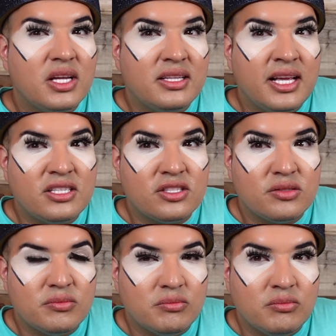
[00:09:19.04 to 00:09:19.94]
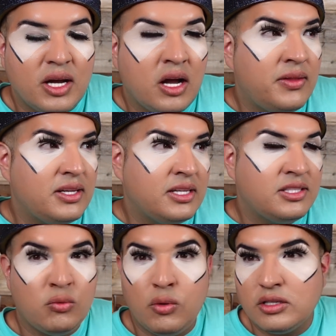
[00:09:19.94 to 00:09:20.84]
they, uh, they is
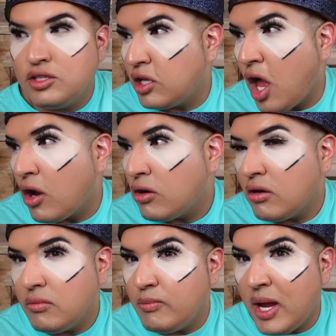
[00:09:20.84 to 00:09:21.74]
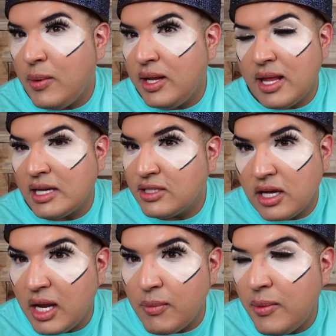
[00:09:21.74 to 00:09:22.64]
the word slaughter? Maybe that's
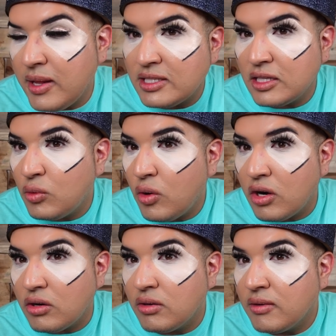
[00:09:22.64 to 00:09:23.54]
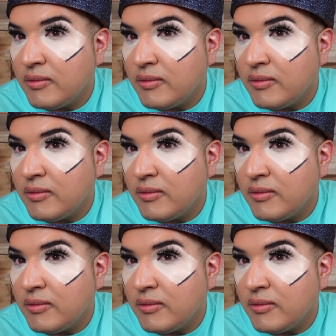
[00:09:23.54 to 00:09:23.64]
not it. Maybe that's not the word.